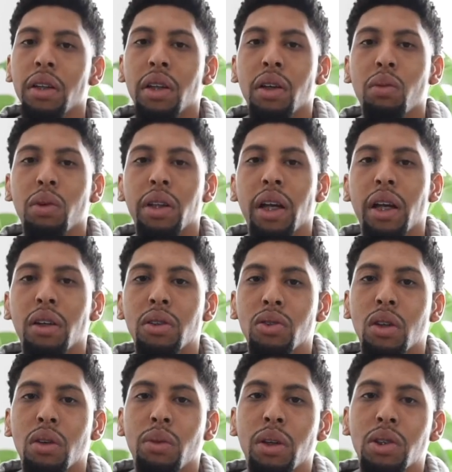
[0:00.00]
than what the Air
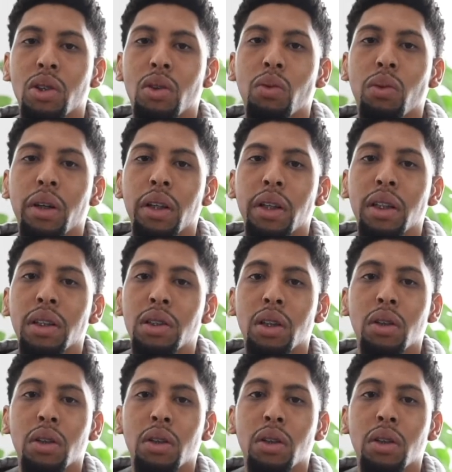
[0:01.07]
Jordan Retro 1 is.